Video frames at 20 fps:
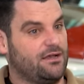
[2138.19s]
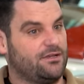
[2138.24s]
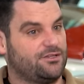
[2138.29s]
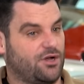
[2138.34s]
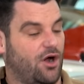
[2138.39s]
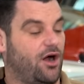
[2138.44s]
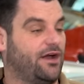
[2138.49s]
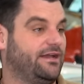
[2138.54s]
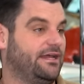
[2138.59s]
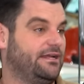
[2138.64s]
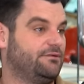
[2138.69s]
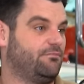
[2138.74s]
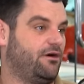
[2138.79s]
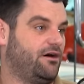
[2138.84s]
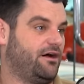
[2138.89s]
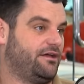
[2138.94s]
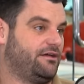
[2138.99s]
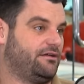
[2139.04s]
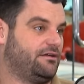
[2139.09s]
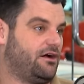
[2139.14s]
So I need
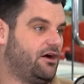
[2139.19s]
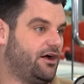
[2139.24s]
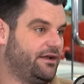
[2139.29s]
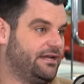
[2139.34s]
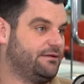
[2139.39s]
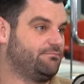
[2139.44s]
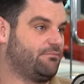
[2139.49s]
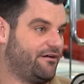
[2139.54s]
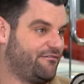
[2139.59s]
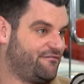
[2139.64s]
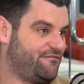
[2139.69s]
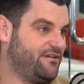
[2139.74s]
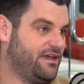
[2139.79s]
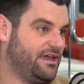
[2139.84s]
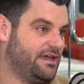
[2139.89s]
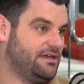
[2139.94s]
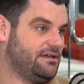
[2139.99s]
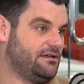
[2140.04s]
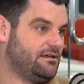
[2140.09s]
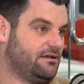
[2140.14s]
my
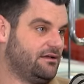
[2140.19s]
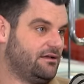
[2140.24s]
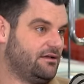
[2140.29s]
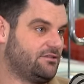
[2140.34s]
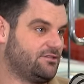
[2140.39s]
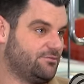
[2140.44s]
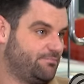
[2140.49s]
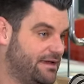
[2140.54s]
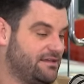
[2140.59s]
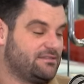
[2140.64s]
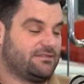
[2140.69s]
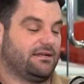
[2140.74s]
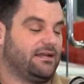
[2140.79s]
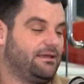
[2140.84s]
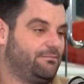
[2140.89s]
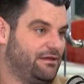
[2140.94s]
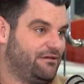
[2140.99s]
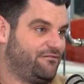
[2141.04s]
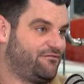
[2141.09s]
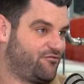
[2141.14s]
fee to basically be